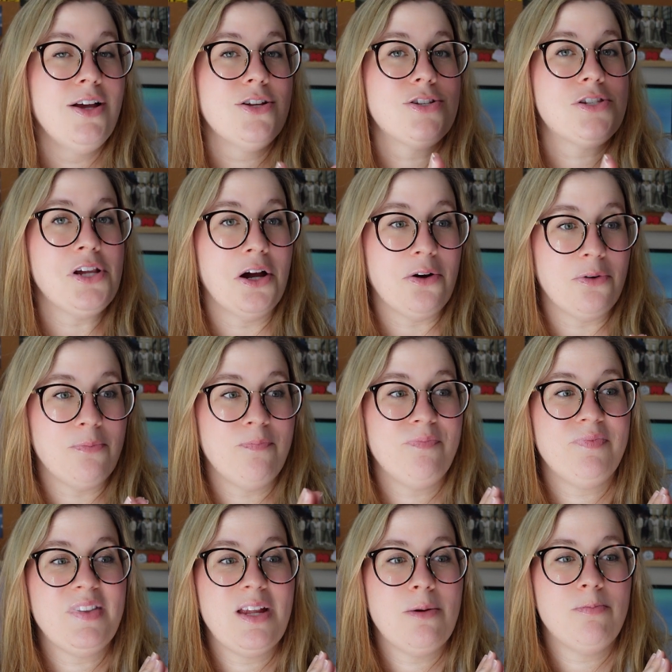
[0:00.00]
So,
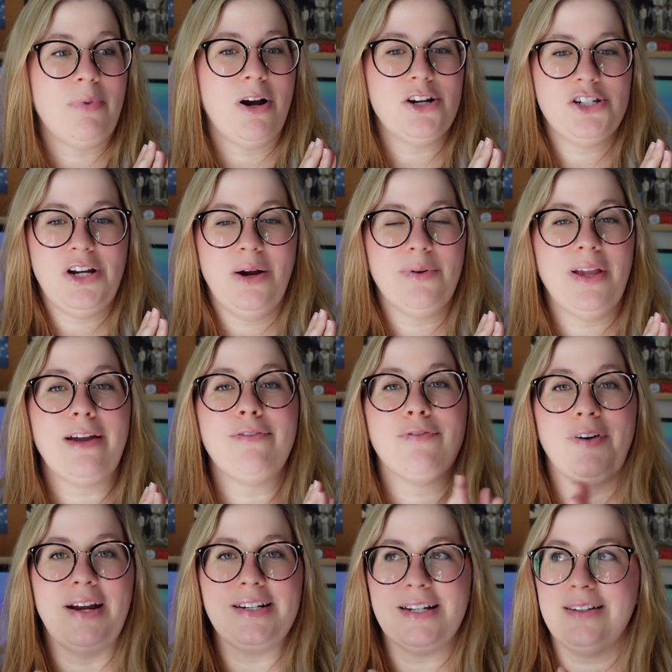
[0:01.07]
Barsh and I were like
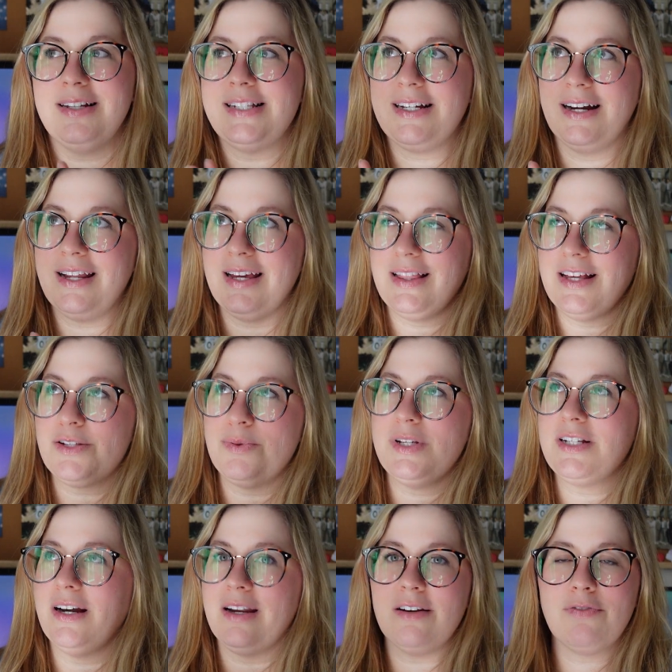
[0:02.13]
frantically studying this. We
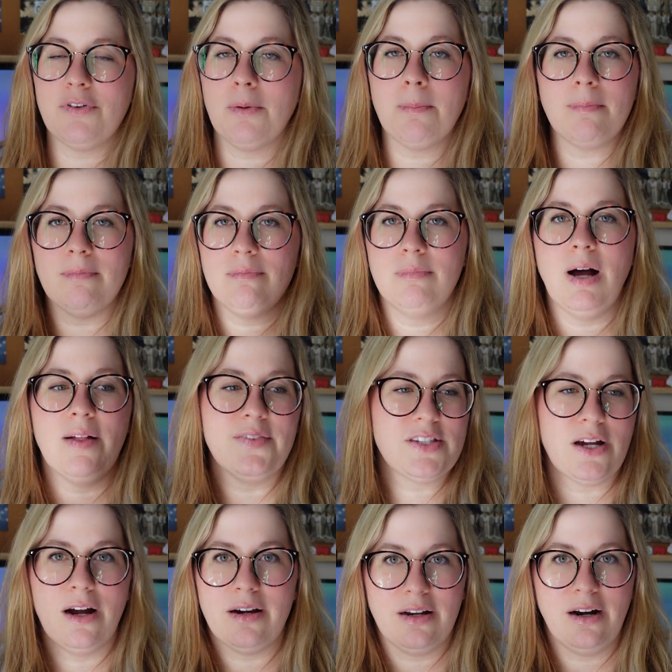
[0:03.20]
studied for
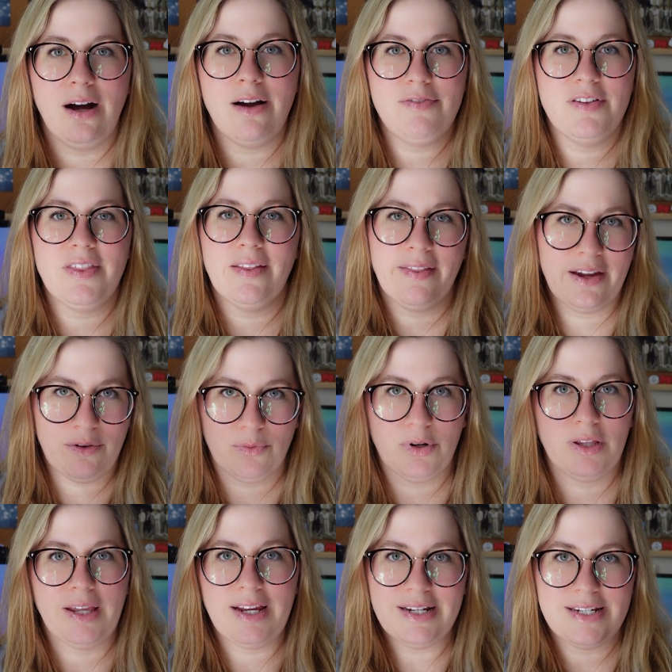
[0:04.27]
months on and off and then like
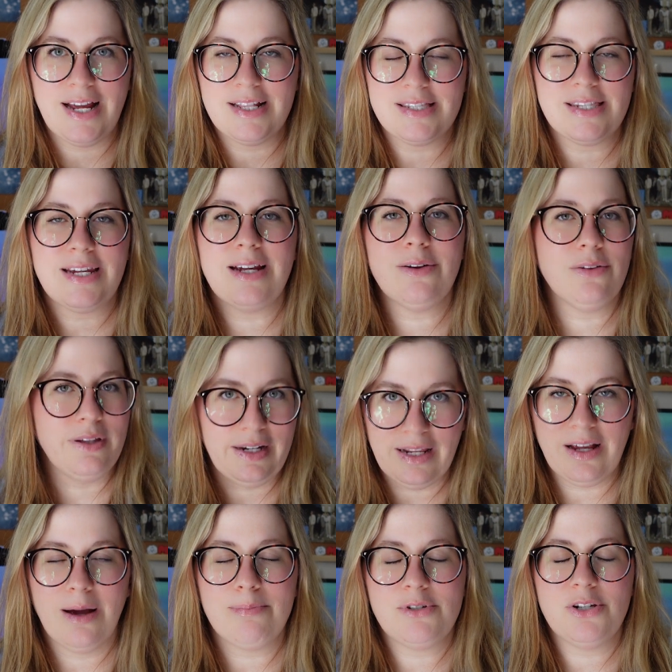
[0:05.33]
really intensely
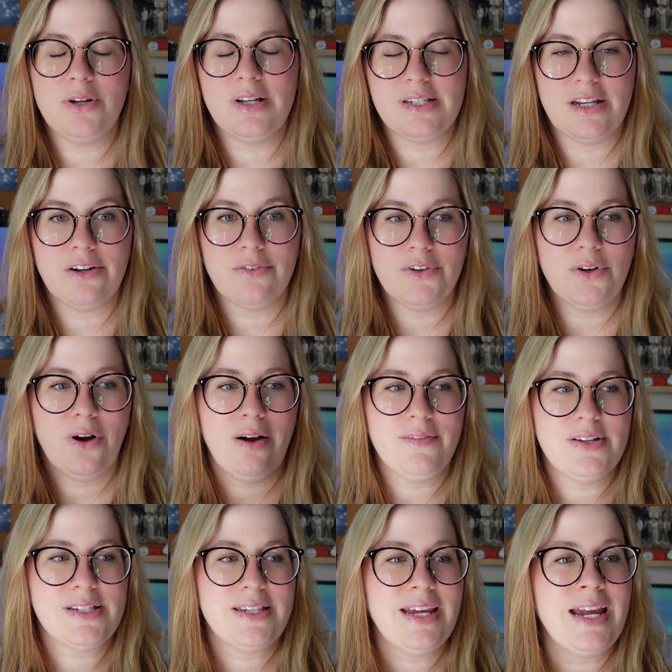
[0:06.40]
leading up to his interview,
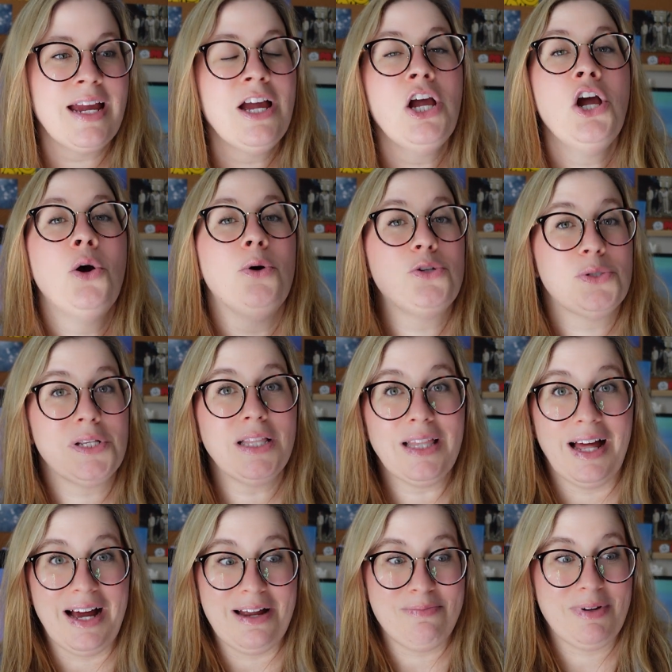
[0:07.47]
obviously, which was a
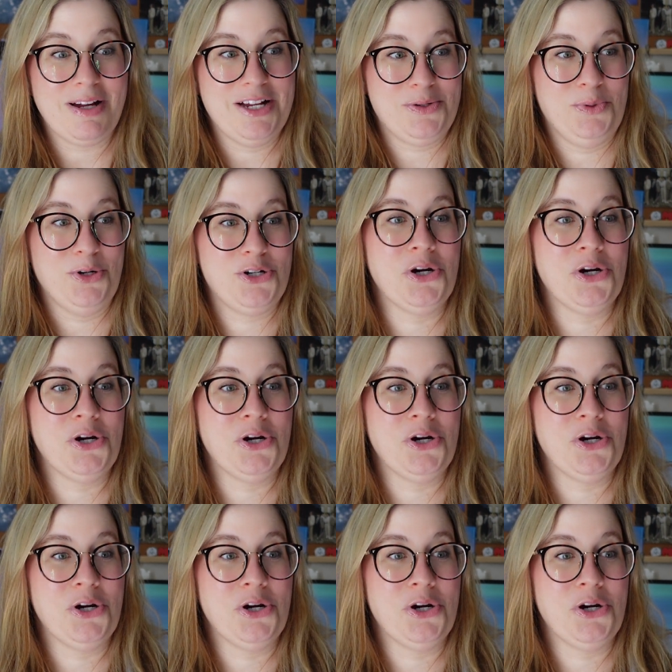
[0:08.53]
lot because we were